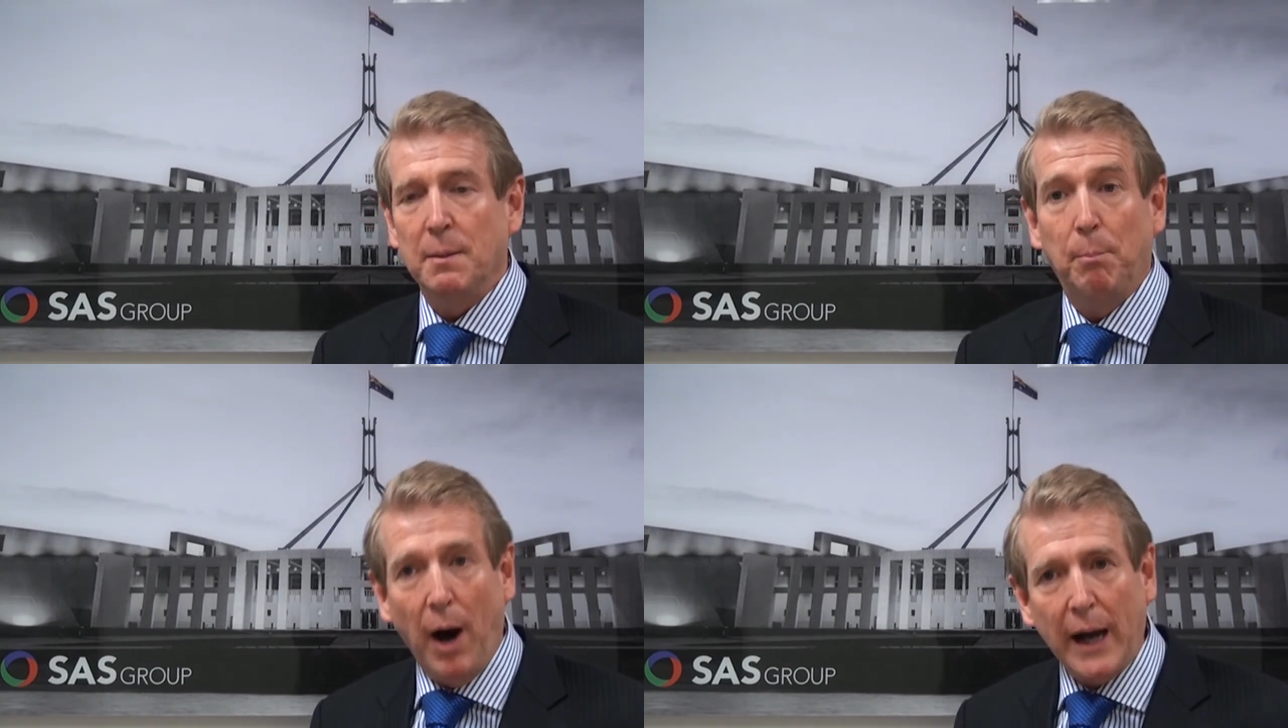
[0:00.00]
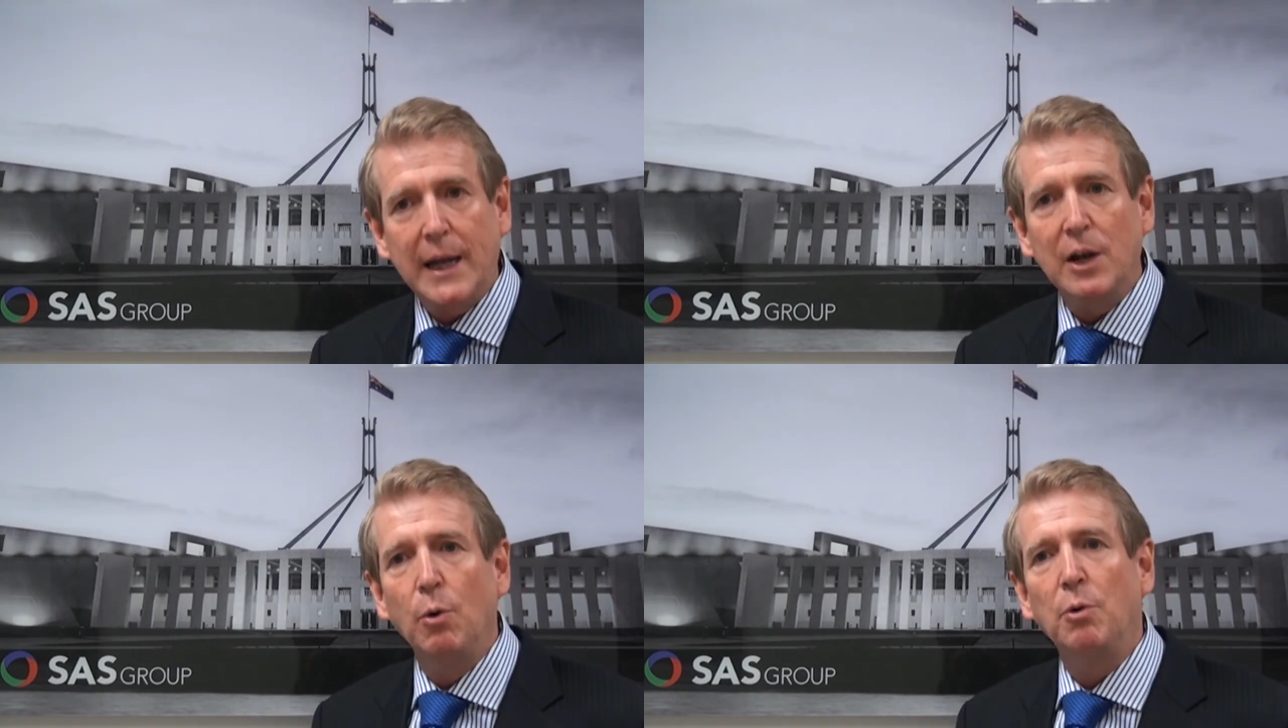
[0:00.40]
The
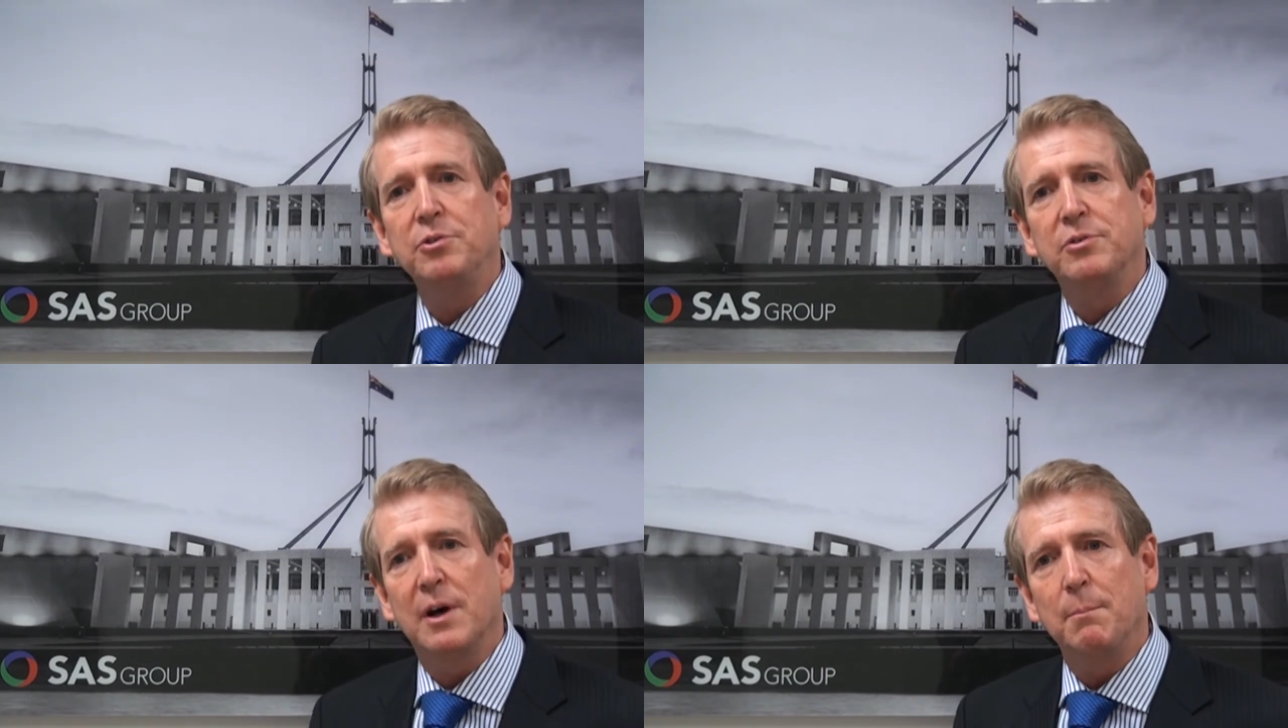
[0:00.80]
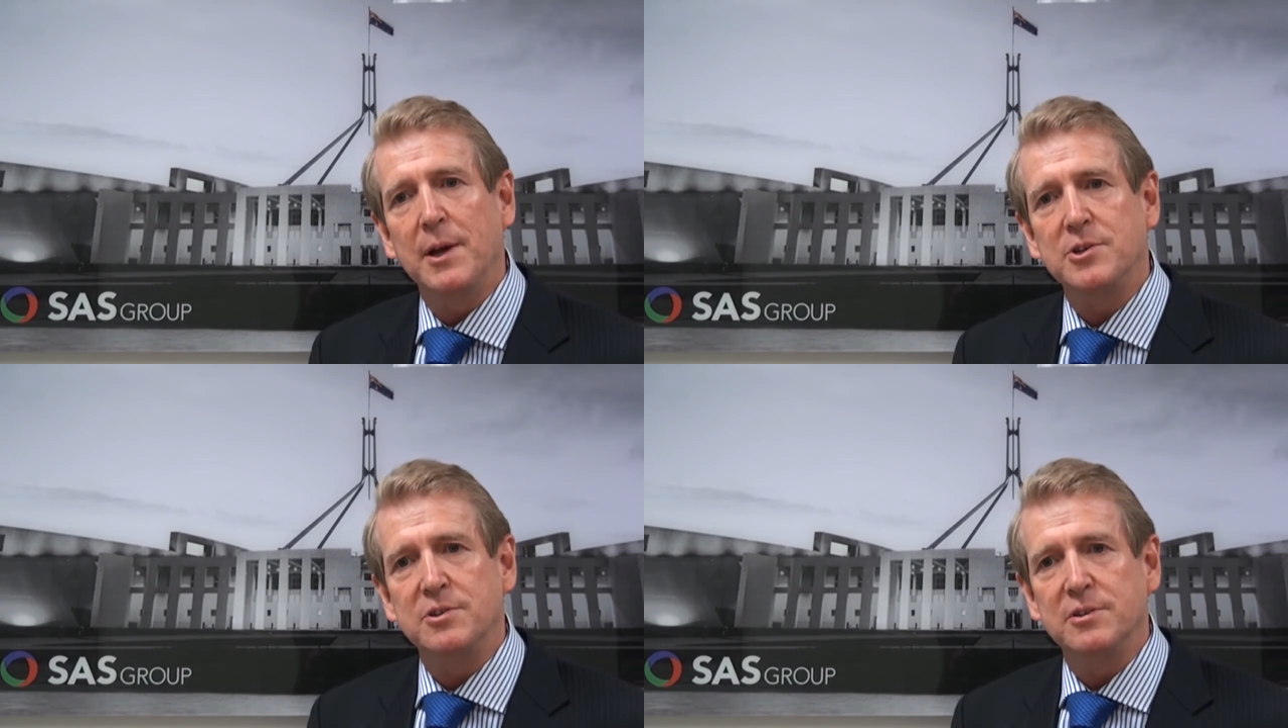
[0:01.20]
bikie laws, as I
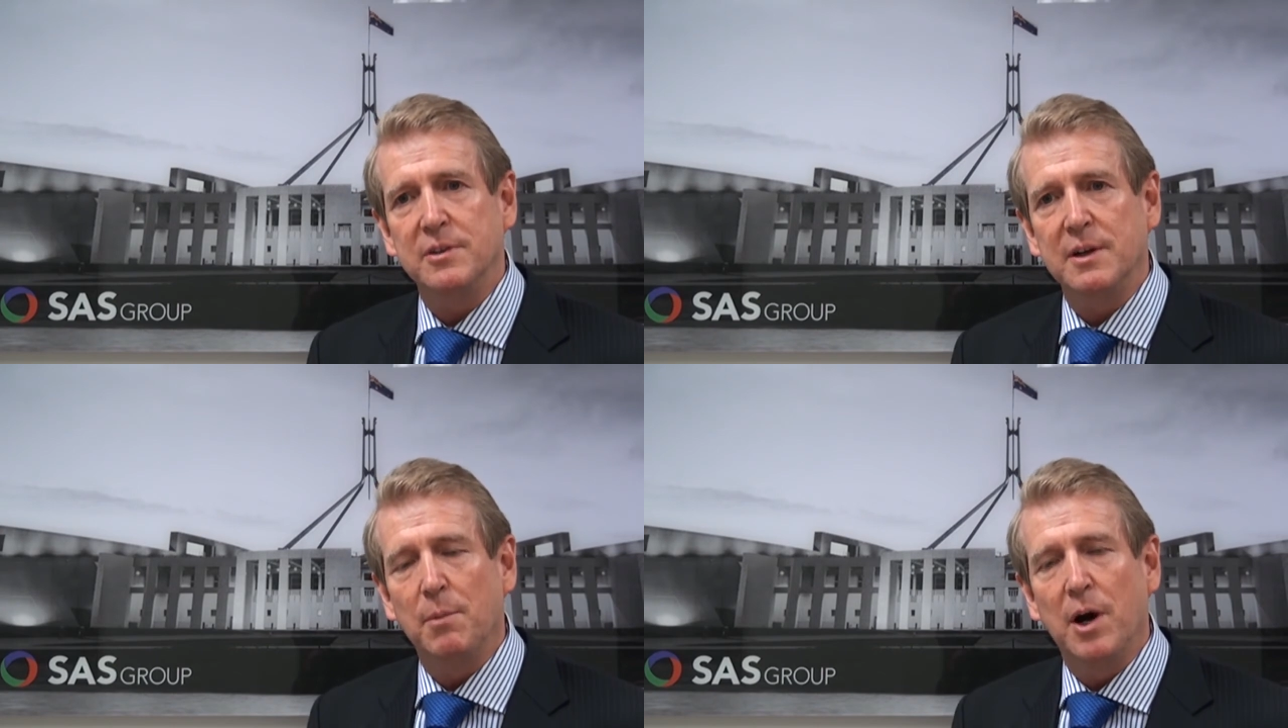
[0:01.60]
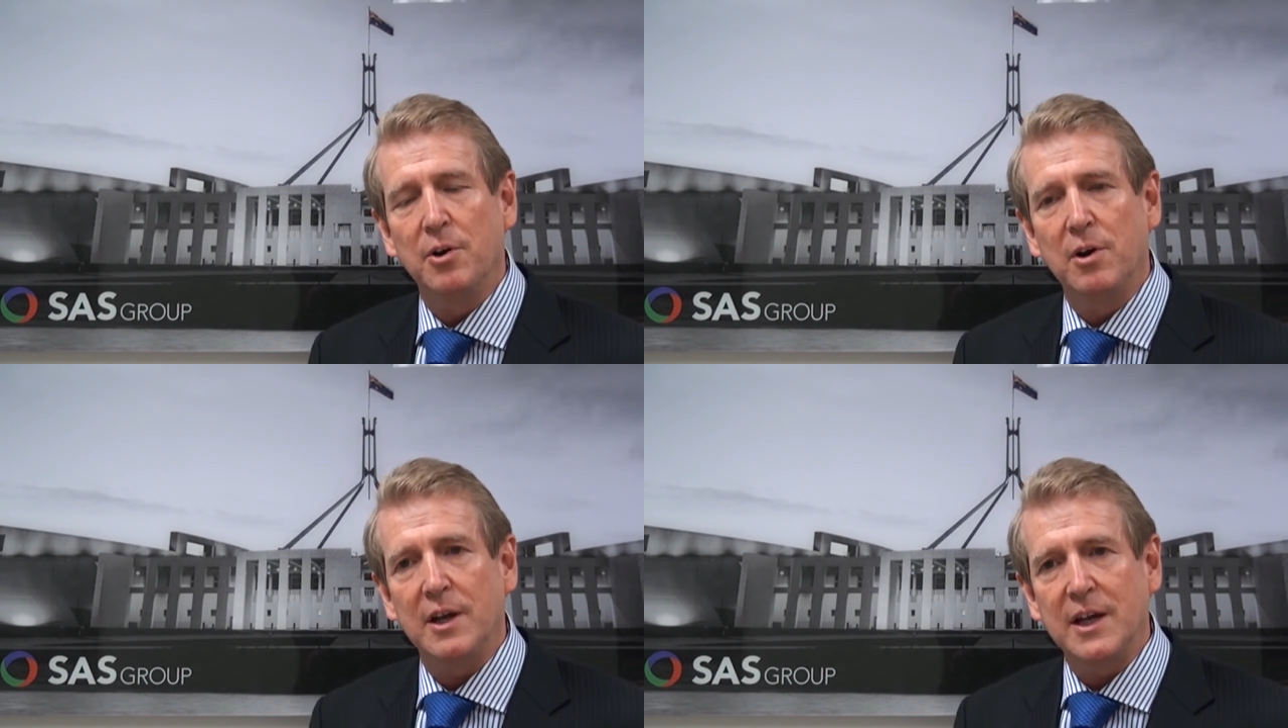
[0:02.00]
mentioned in
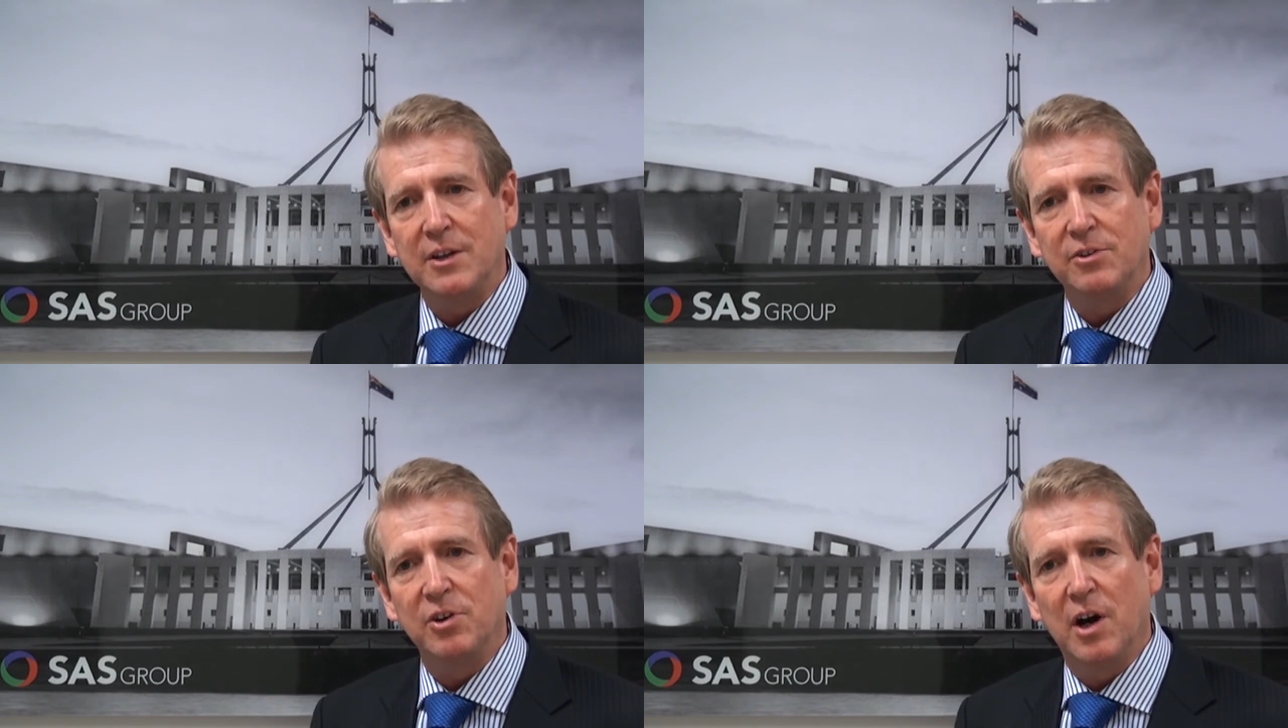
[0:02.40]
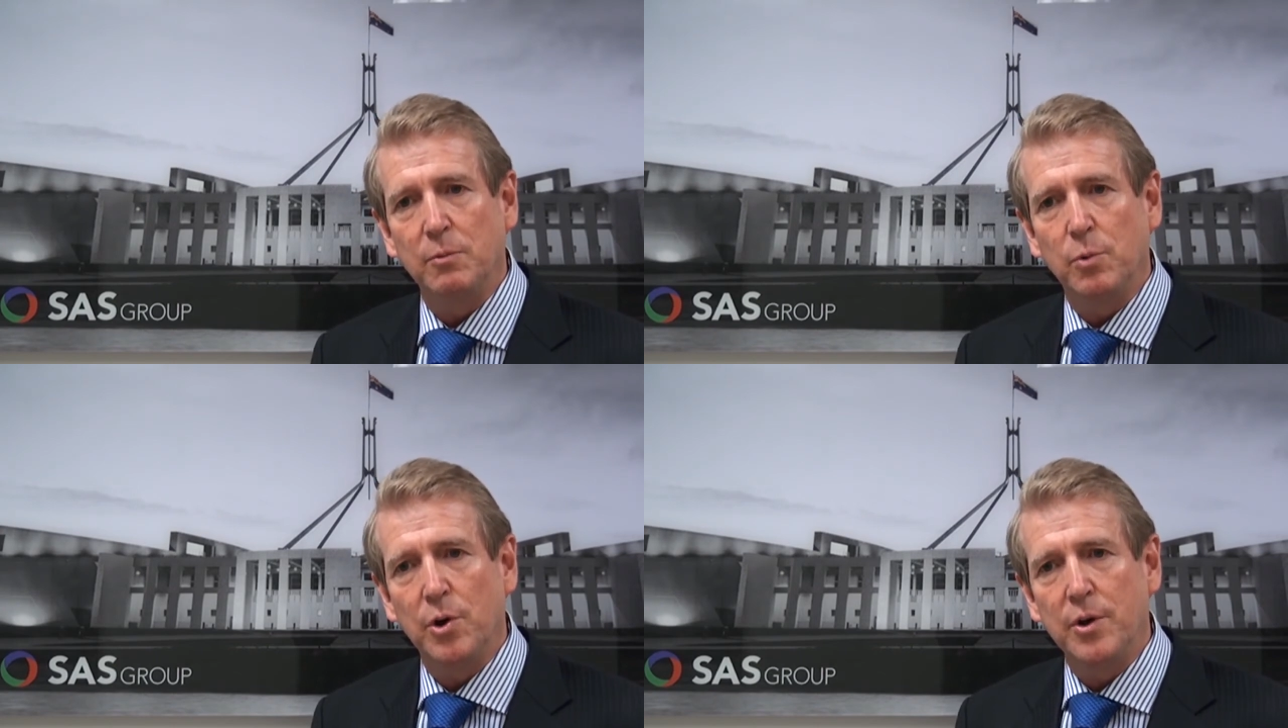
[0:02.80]
my earlier
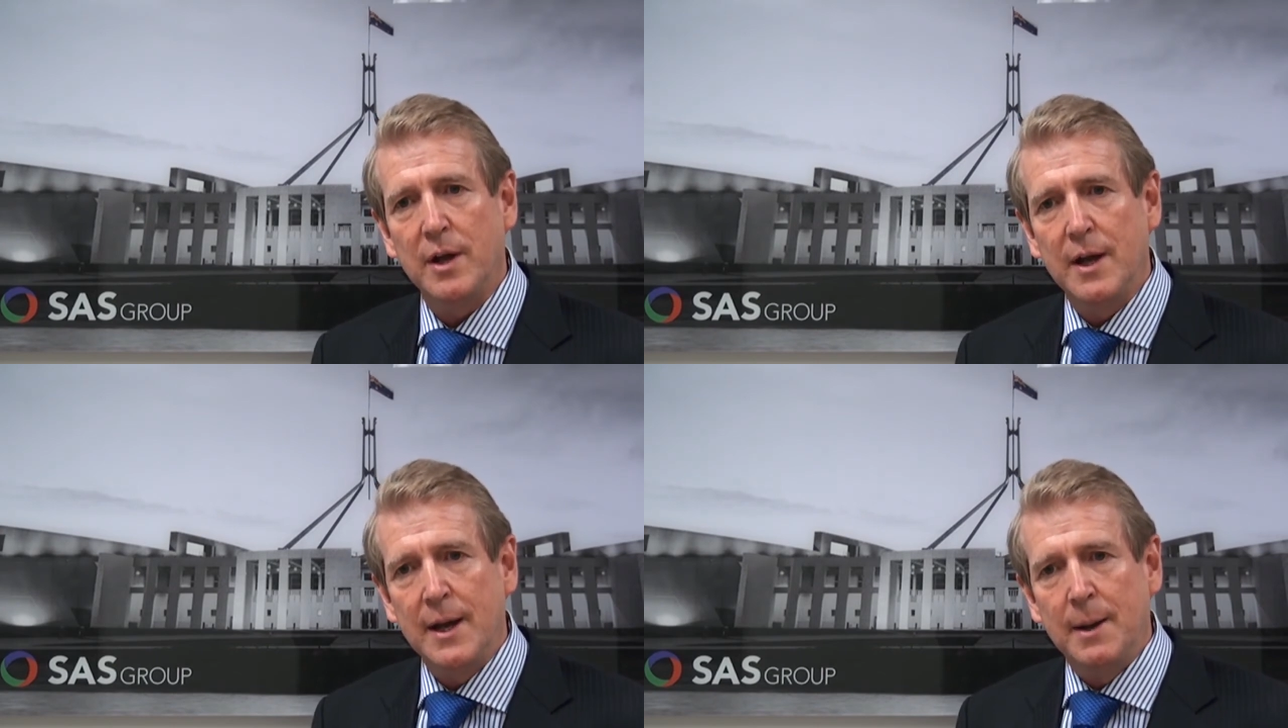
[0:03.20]
inside word,